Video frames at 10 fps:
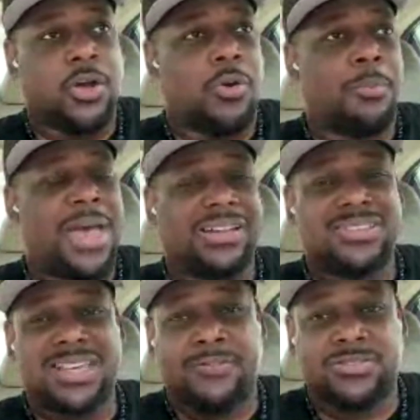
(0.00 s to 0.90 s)
they're going back
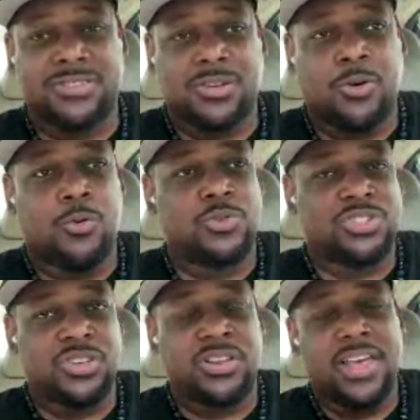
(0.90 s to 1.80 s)
to San Francisco, who
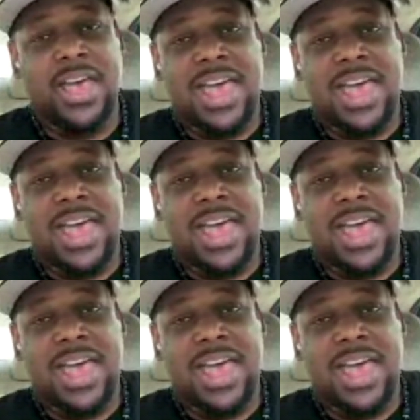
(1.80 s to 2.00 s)
should